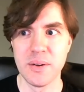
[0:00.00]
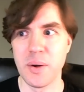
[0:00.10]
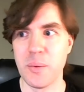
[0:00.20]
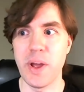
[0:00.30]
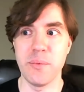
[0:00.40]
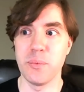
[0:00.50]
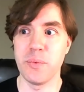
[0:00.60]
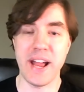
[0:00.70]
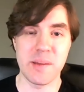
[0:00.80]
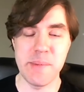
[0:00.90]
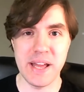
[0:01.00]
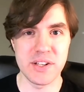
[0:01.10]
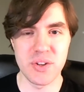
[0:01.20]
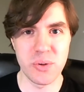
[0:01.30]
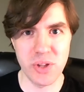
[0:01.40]
Um, and that command
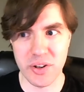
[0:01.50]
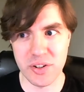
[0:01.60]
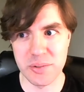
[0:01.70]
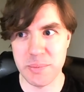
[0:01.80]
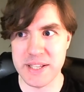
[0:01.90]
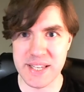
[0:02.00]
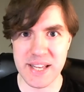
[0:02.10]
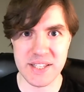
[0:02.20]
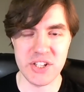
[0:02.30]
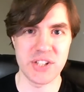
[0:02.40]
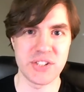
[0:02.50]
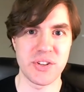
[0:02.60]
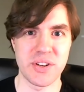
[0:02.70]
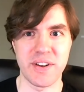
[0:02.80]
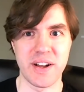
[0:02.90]
is no longer in my ZSH
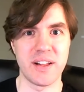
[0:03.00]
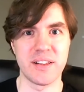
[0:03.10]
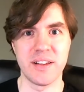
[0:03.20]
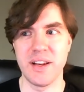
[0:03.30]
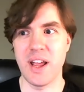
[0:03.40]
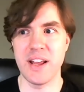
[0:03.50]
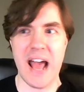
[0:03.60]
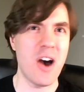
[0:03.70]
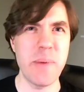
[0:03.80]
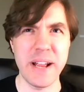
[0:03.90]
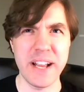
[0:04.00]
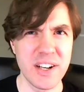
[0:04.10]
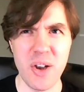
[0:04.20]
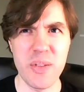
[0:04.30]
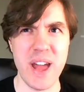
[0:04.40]
history file. And, and how am I going
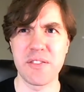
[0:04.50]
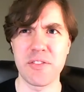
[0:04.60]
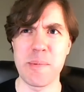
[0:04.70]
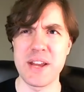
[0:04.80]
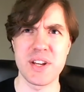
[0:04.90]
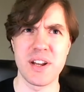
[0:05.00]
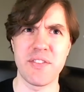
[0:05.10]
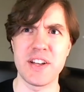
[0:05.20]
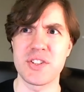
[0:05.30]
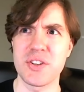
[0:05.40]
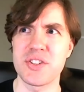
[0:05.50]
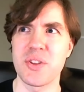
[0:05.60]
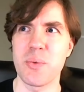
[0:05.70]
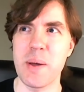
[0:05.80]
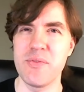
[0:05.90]
to know that information? If I search
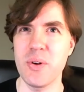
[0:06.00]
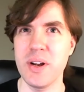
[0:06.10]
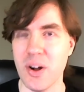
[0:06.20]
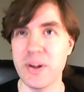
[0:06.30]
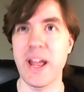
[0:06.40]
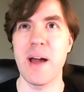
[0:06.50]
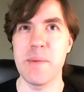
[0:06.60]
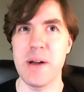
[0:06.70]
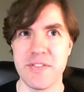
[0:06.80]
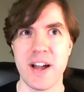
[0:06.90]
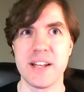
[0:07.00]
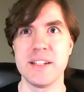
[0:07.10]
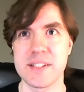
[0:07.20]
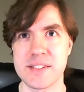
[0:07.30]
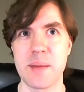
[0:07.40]
the web for it, okay, I might find
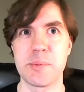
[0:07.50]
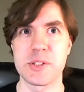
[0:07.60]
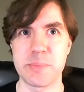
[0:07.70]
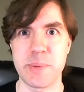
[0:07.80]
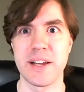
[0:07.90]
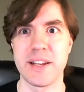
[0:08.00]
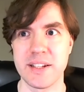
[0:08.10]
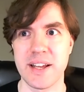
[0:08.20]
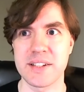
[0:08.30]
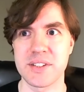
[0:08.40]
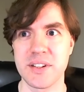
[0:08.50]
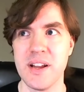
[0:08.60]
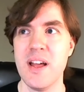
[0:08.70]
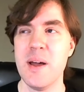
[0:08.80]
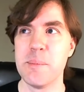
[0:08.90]
it, disable Spotlight
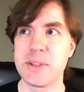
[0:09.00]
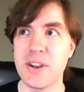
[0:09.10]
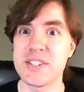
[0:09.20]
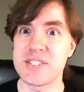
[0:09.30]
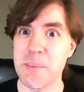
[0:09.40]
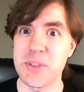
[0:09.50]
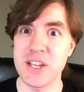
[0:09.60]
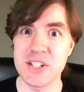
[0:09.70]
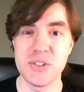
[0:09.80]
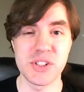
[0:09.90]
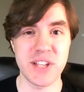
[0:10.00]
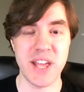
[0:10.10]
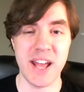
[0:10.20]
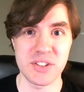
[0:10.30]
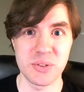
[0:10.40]
Indexer. But there are some things you
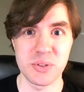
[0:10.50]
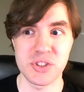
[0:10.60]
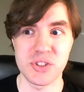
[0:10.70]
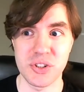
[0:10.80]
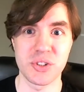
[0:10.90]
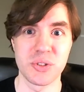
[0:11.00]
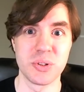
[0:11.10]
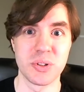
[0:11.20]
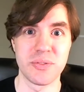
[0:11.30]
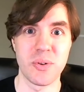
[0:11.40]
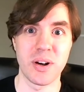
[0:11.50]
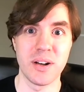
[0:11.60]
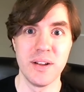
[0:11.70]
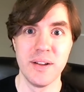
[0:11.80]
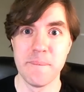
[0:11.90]
just can't search Google for
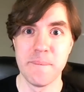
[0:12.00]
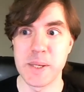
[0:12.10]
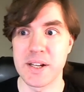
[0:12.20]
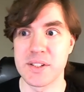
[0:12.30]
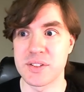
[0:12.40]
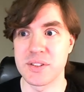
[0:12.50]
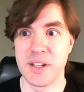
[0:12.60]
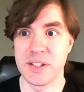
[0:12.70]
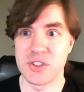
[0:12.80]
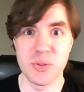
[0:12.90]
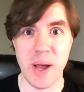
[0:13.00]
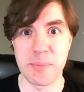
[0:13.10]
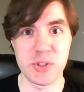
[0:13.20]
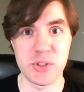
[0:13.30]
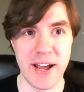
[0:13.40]
because it's too
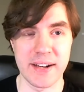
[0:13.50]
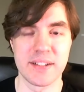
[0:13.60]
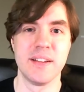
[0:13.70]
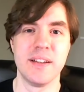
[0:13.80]
abstract.